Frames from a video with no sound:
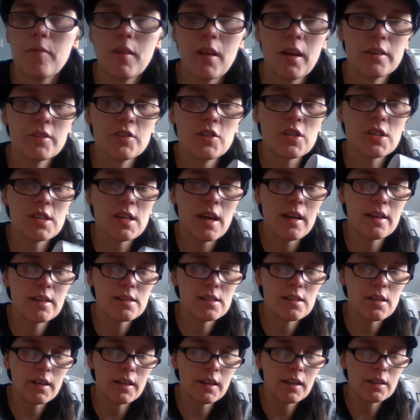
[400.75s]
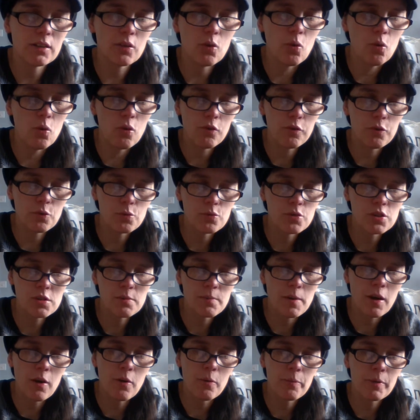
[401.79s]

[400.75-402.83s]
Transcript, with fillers: and just has like an awful smell